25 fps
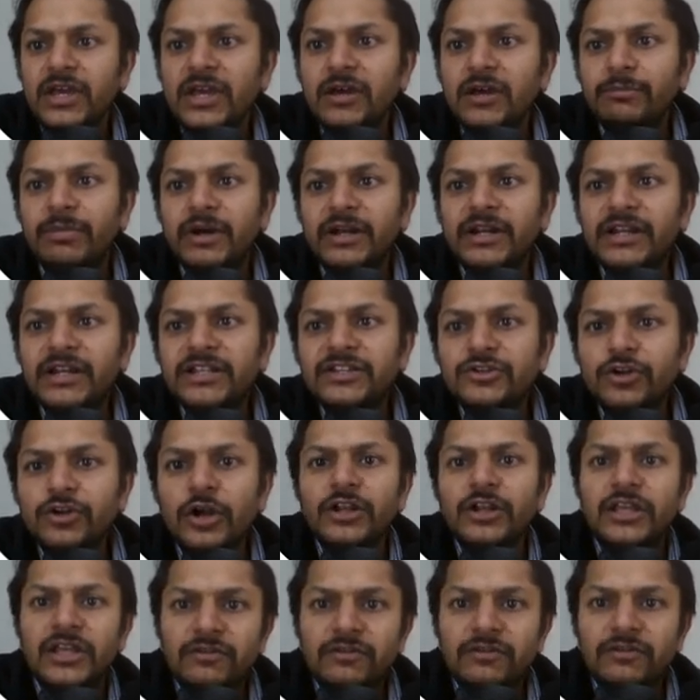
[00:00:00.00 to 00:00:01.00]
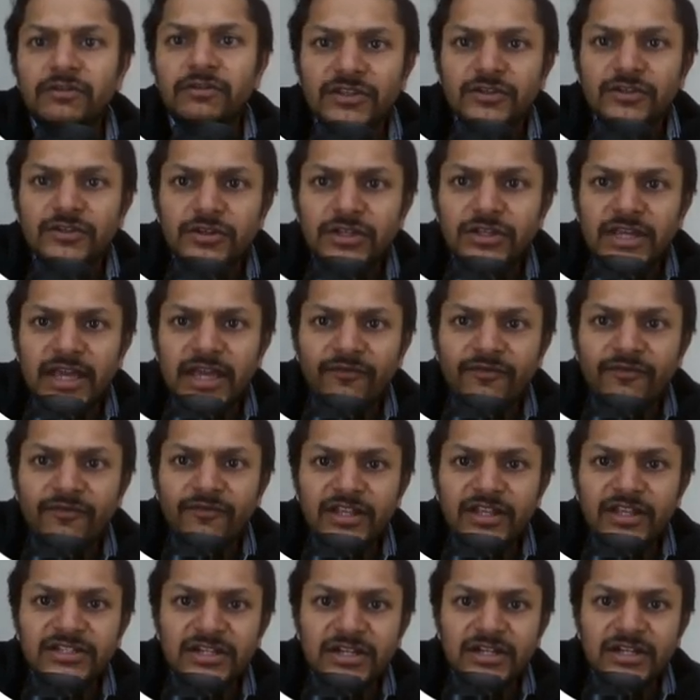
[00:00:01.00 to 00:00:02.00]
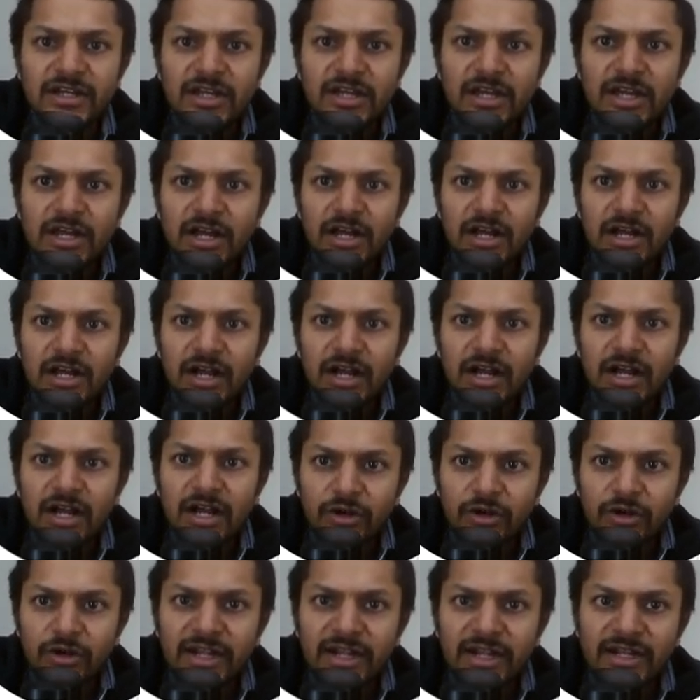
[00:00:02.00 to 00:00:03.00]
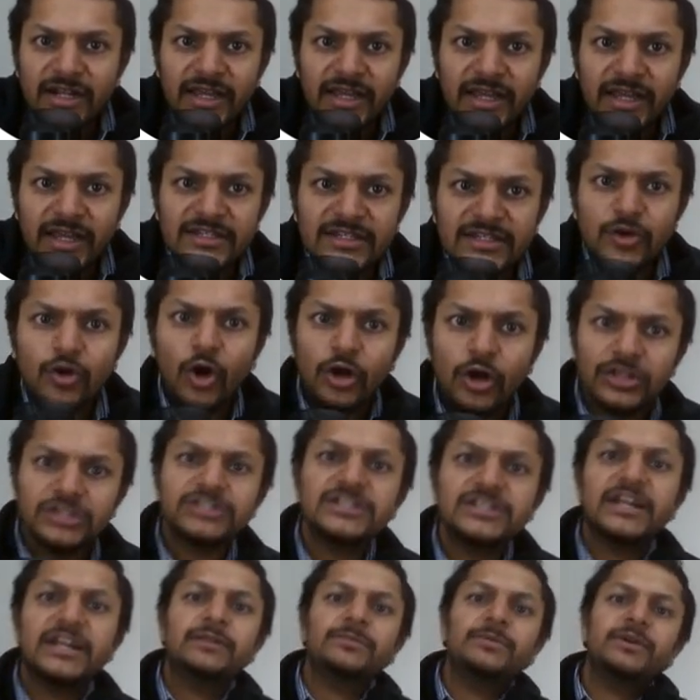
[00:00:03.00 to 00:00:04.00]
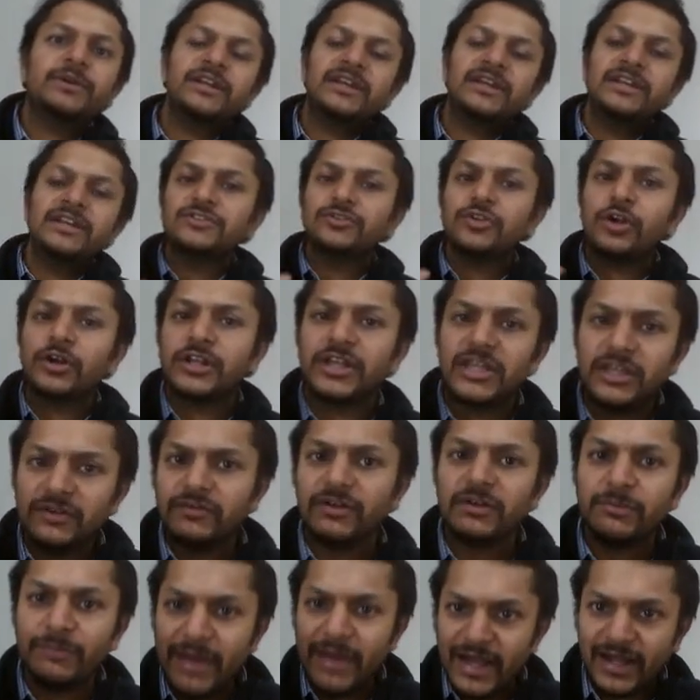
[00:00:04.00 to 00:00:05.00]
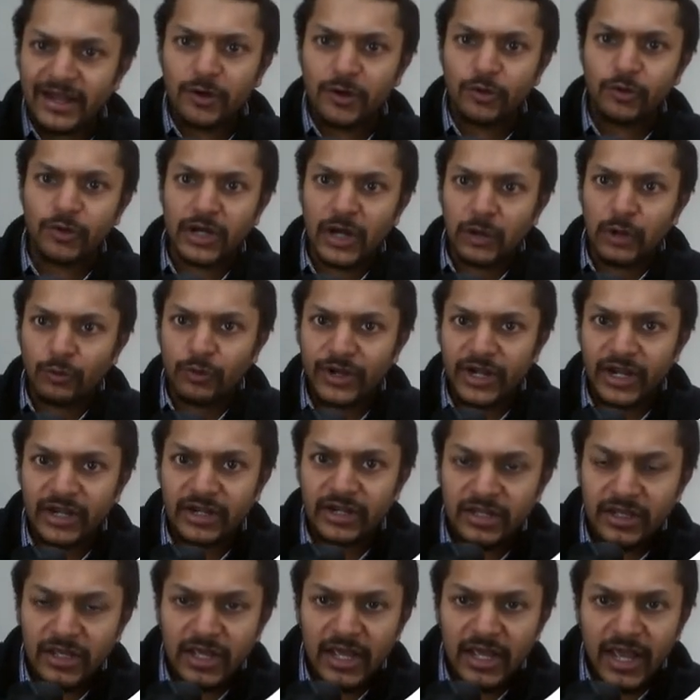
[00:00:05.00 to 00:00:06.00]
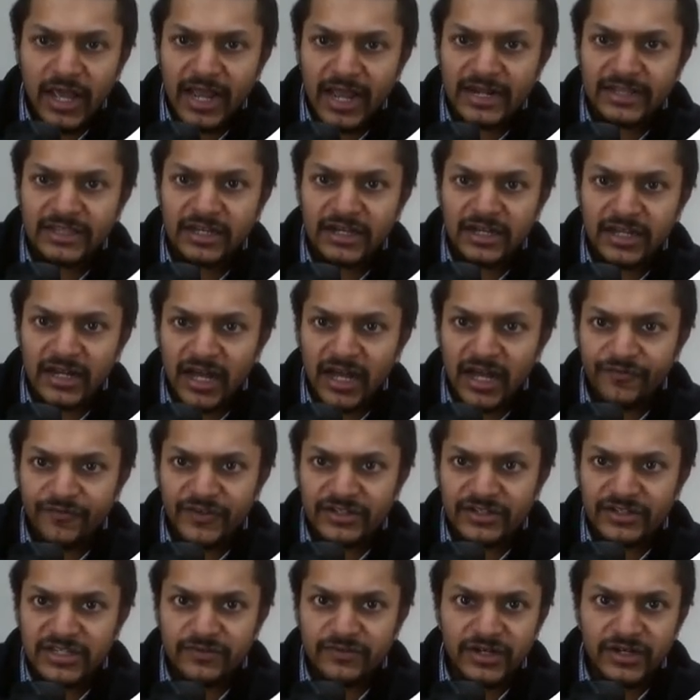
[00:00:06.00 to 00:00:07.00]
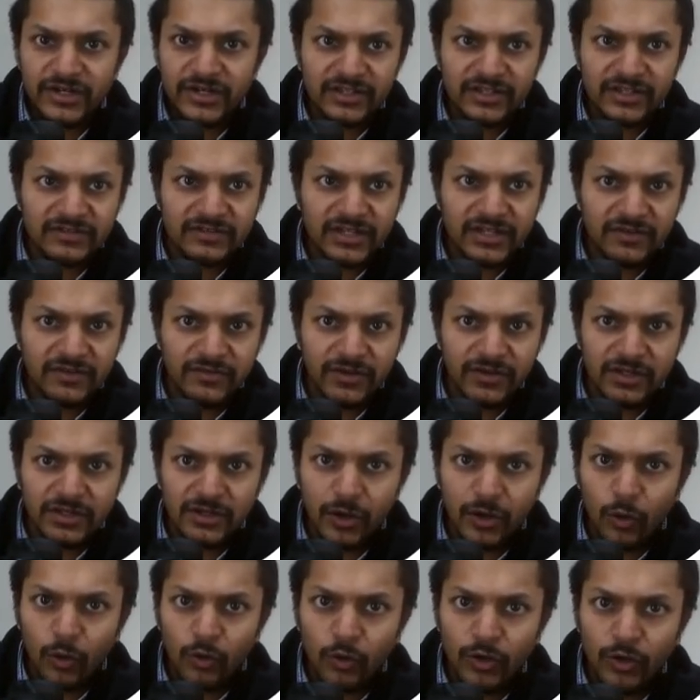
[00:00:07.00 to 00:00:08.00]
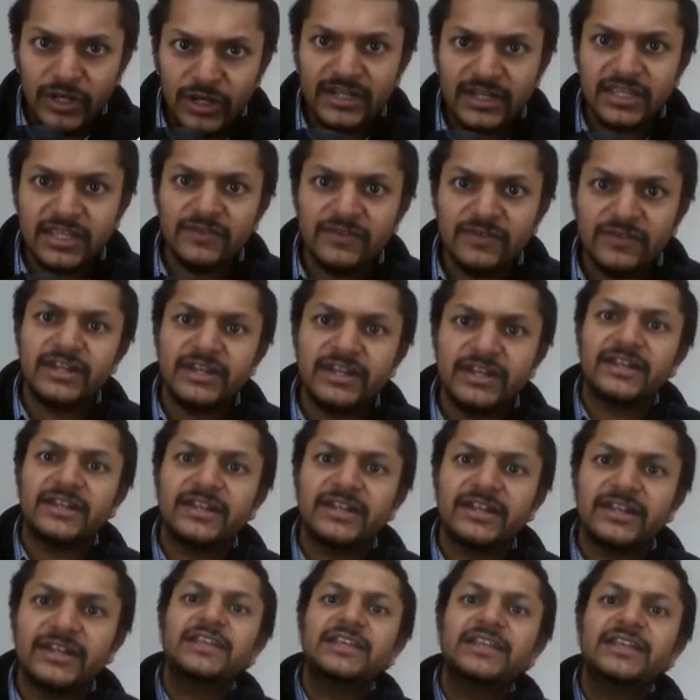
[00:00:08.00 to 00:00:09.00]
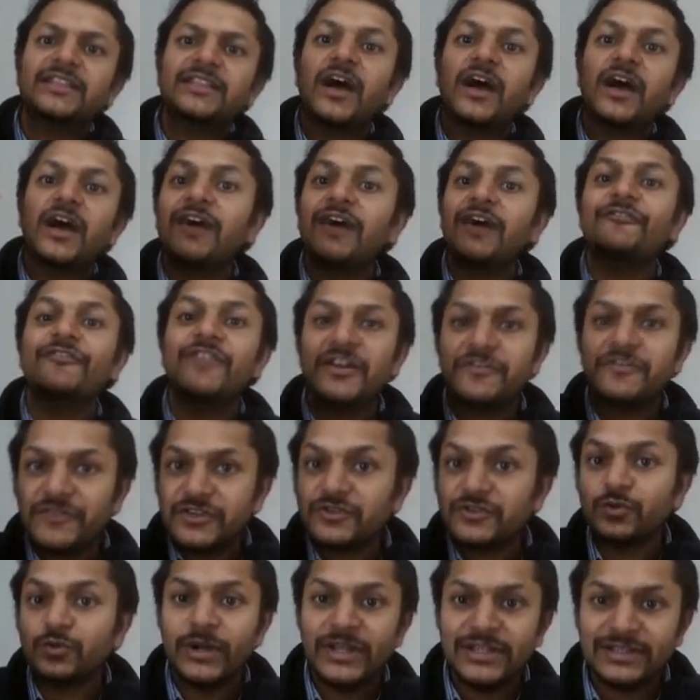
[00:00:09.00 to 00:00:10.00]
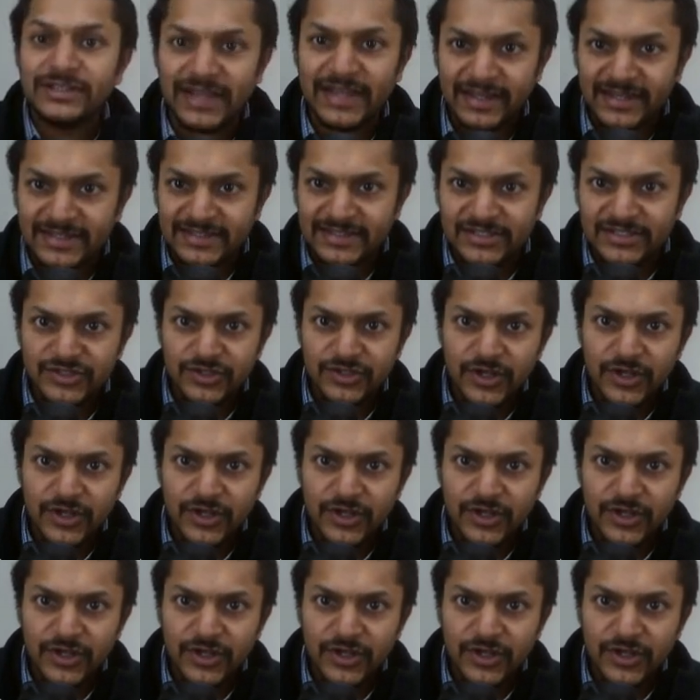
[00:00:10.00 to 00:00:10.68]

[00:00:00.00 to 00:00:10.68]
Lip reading: but it is not given. So the average count rate is constant, but it is not given, background count rate. And the graph is given. It is given, only given data is that the half-life is 20 seconds.